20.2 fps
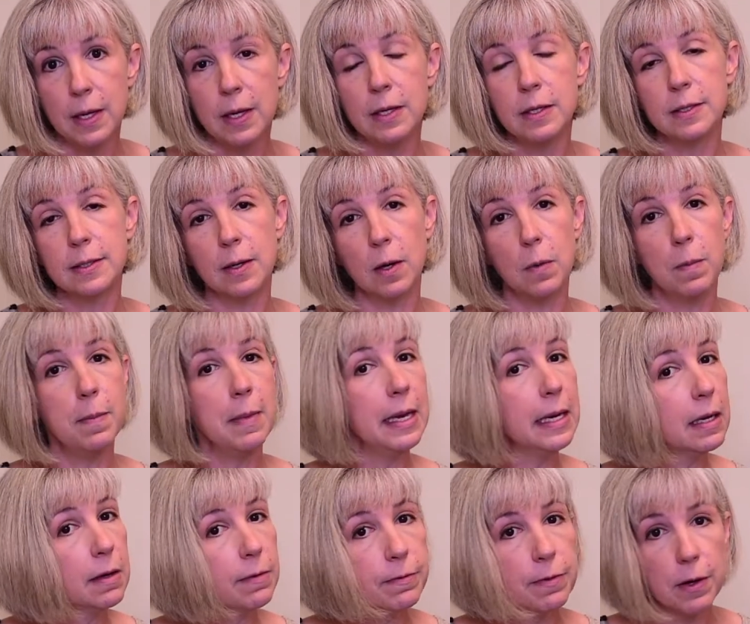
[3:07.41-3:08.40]
So
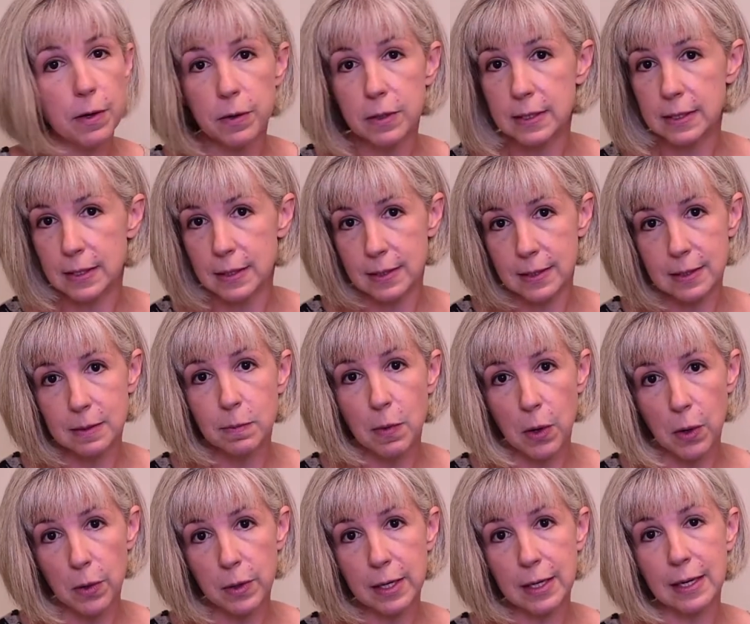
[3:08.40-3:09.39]
many folks
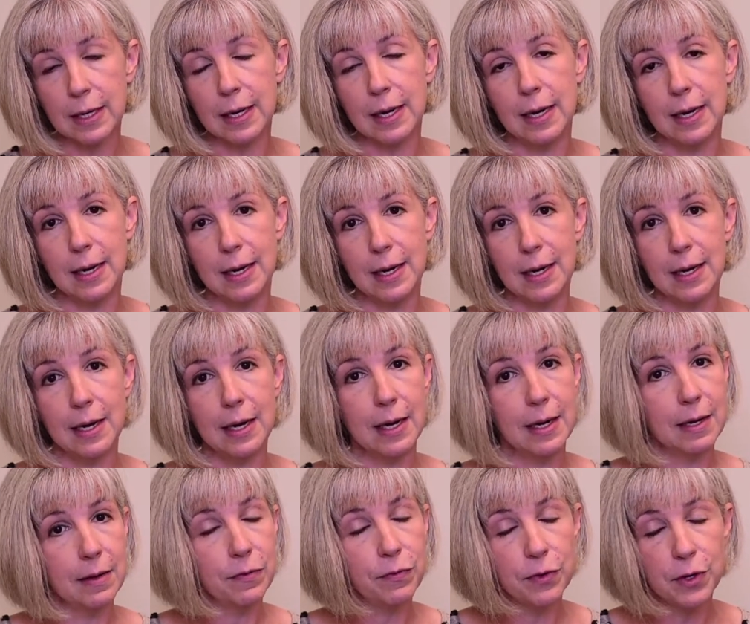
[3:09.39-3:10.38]
smoke. Uh, uh,
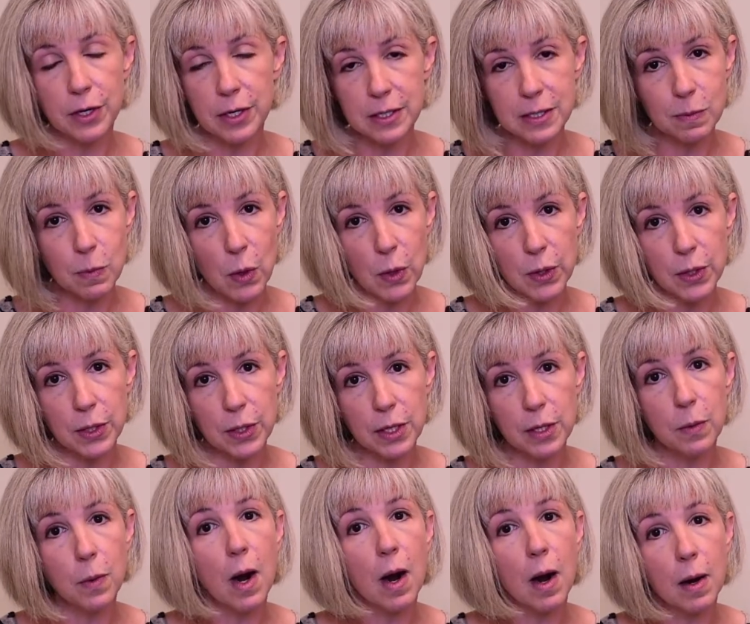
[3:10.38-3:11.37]
if you're a smoker,
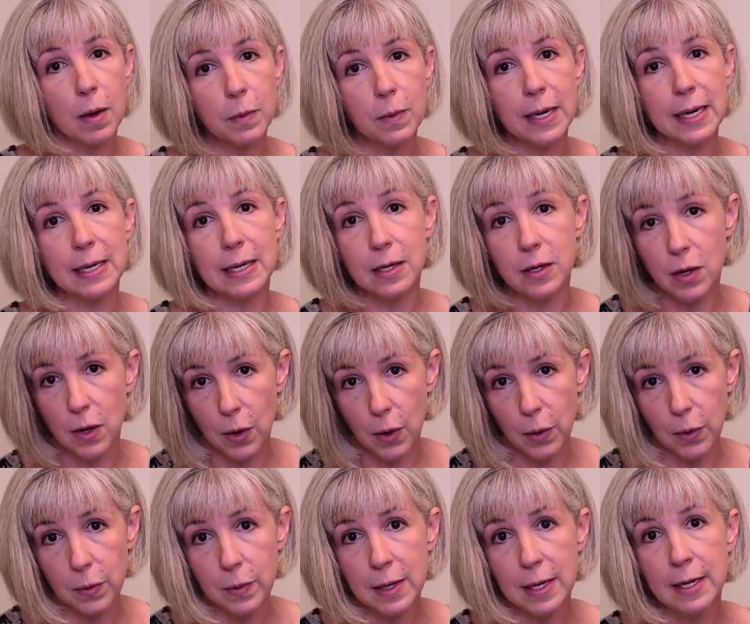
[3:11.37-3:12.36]
you already
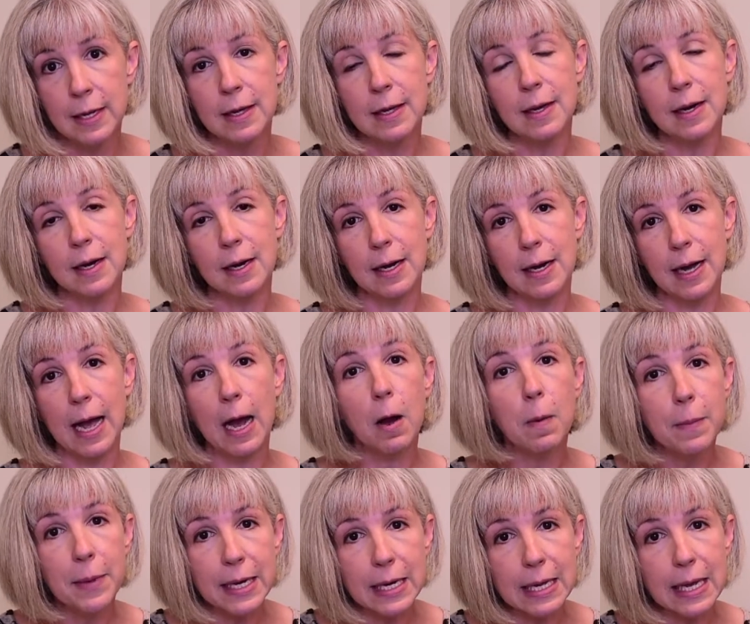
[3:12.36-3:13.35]
know uh, how
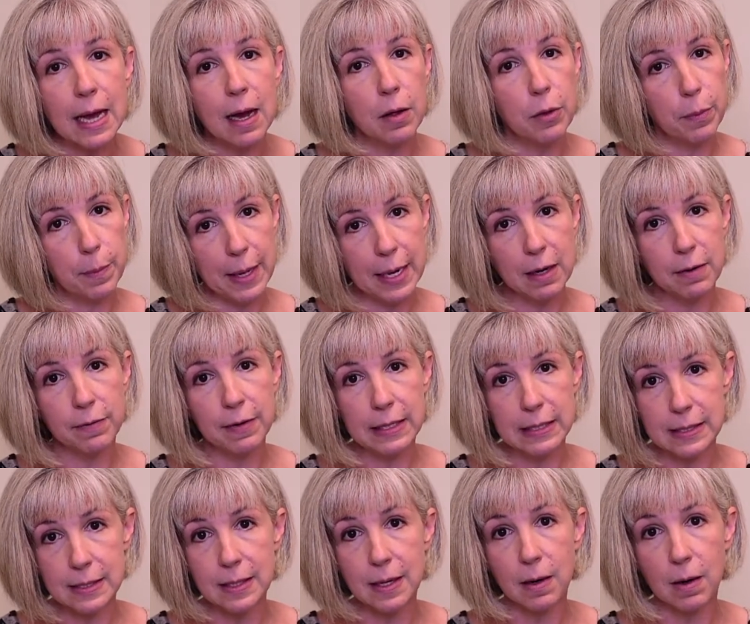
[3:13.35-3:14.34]
many health
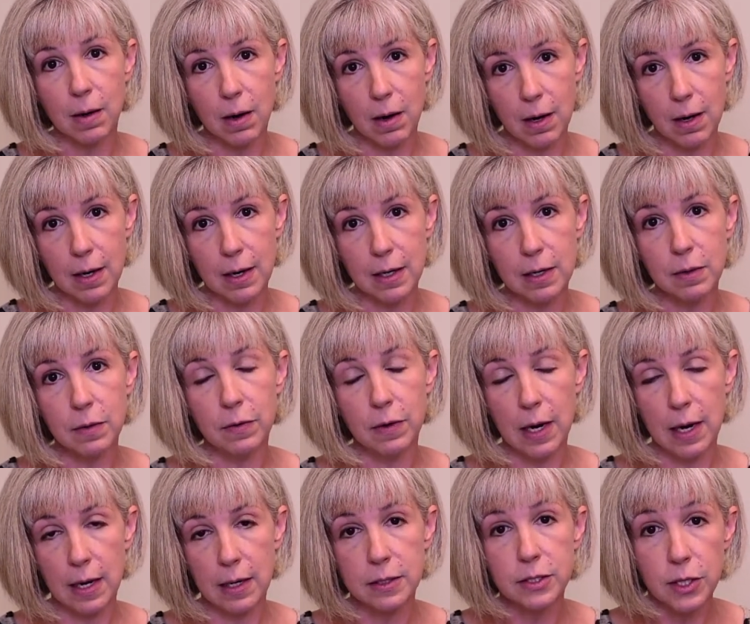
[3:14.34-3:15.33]
benefits there are
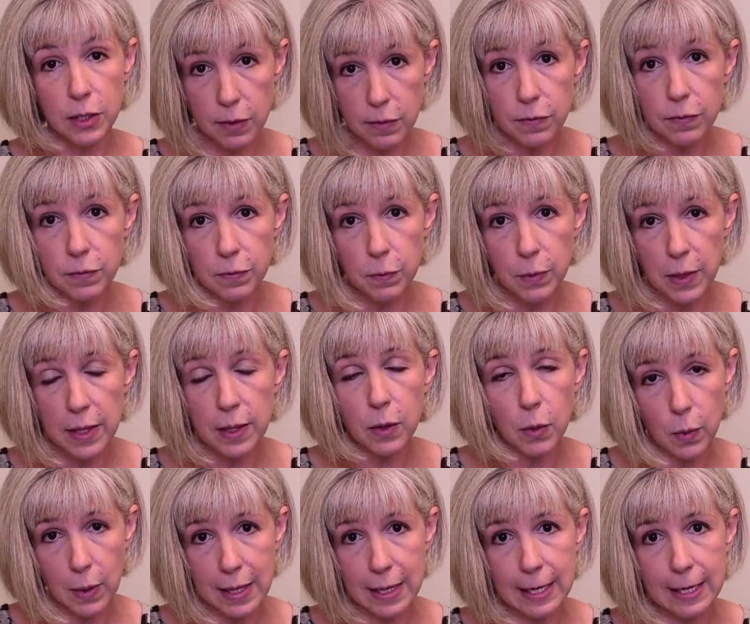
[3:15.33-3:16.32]
uh, to, with
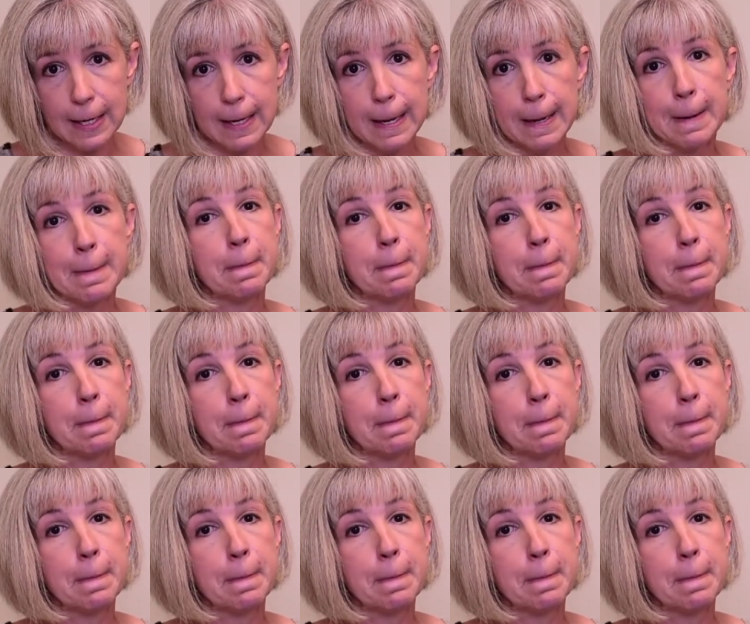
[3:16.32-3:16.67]
quitting.